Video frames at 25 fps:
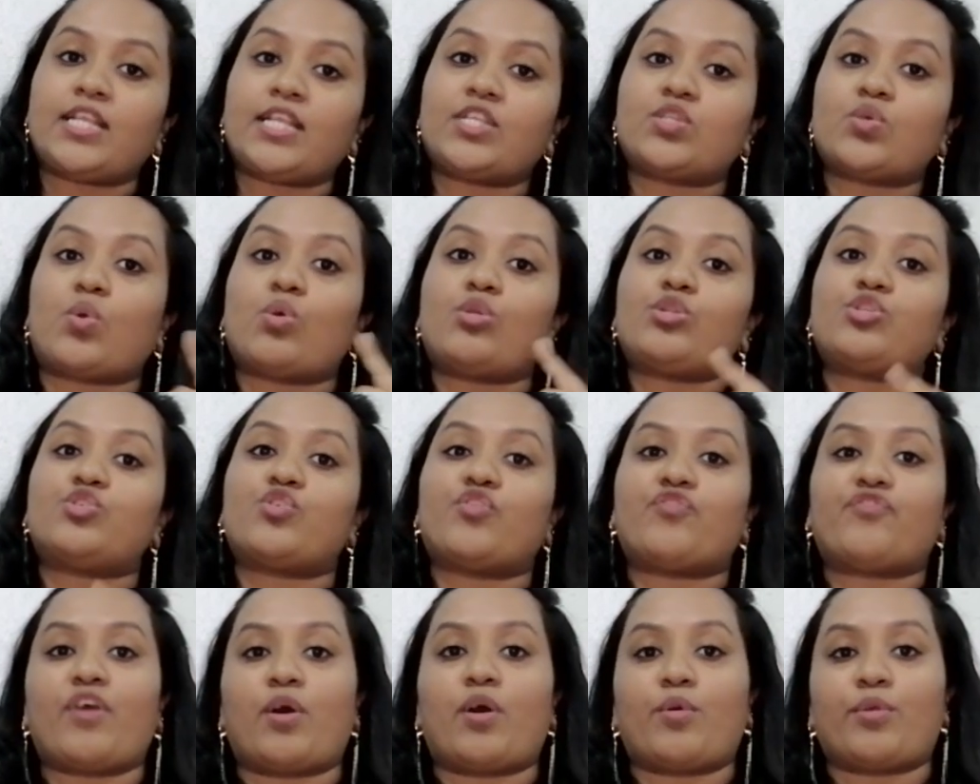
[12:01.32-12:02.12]
it is
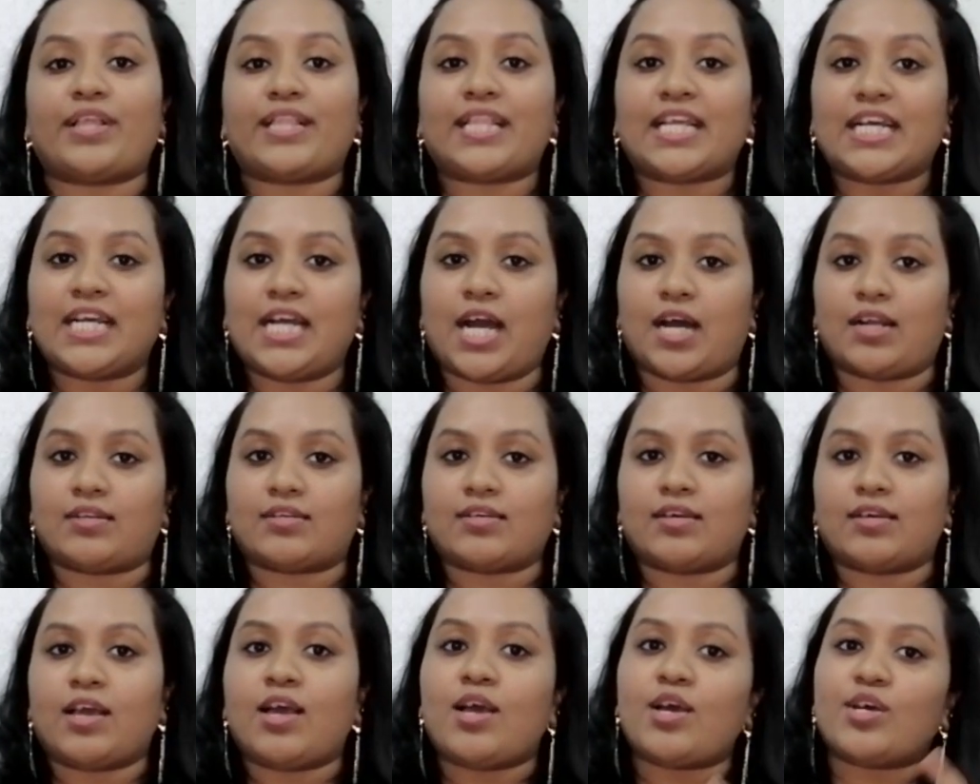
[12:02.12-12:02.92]
also found in the gut.
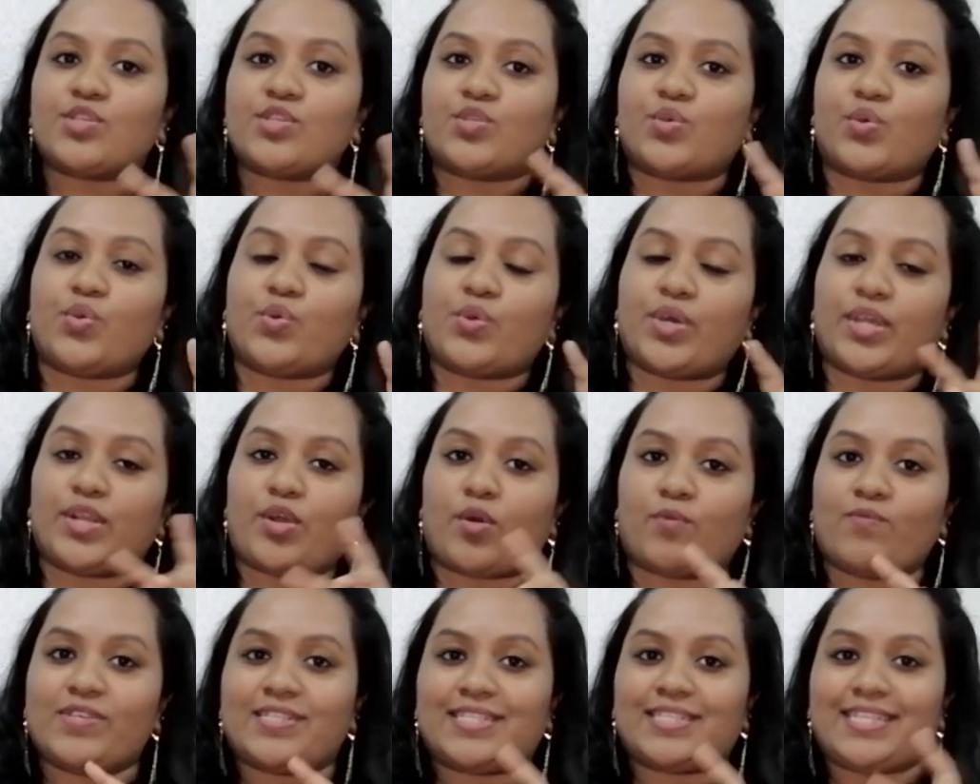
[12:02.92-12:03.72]
So you can
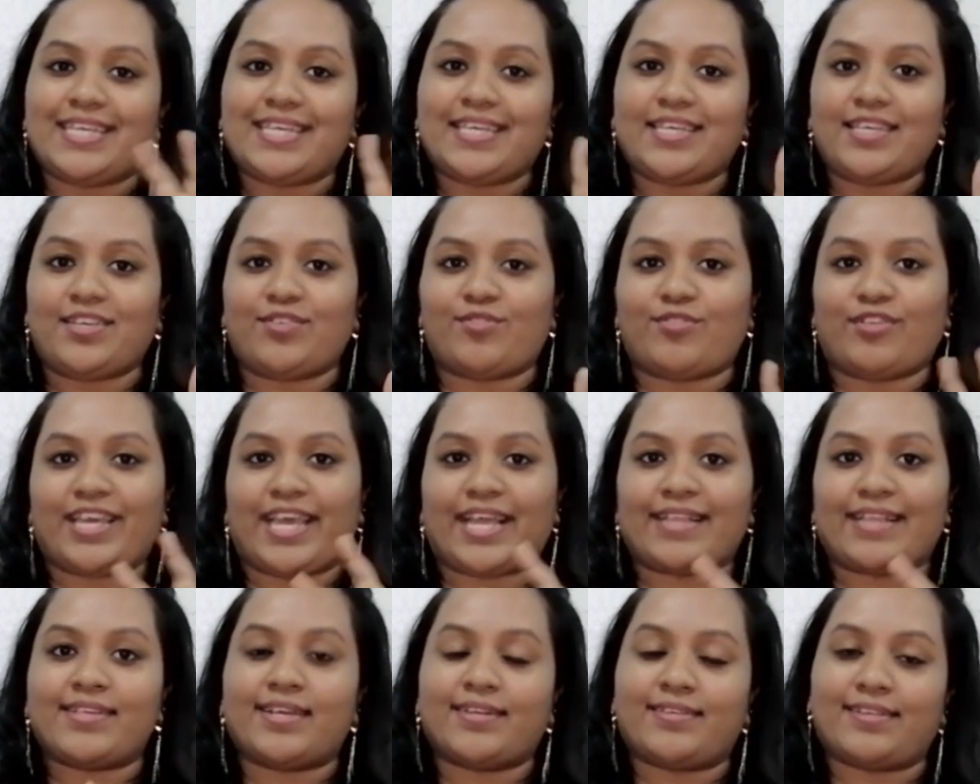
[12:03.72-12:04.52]
obviously
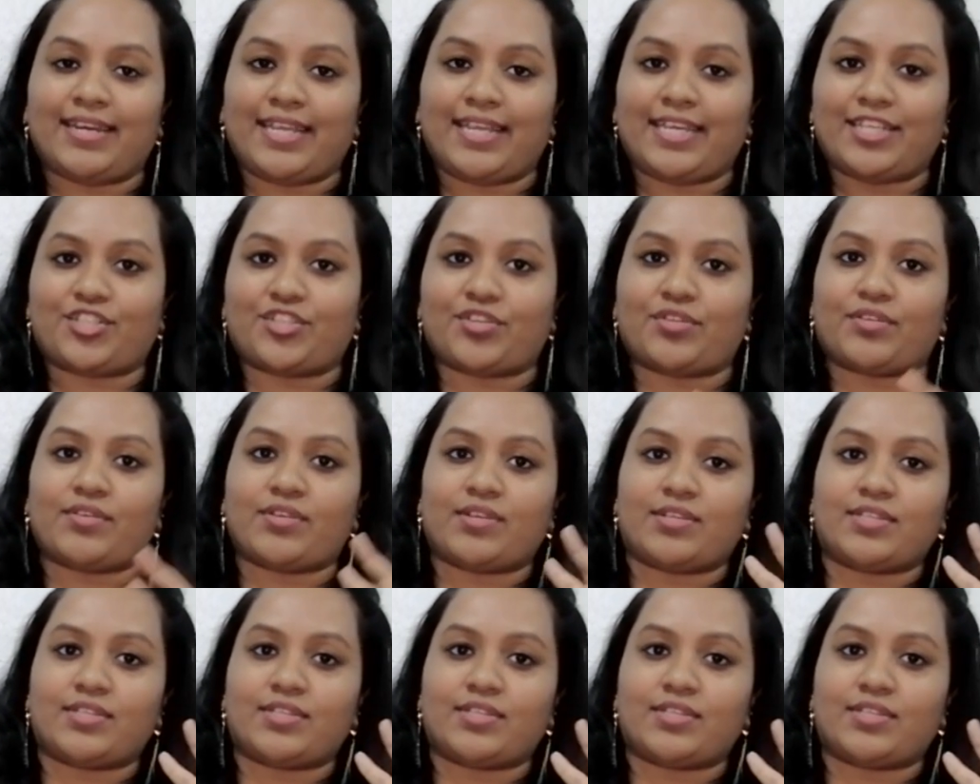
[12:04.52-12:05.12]
get that relation,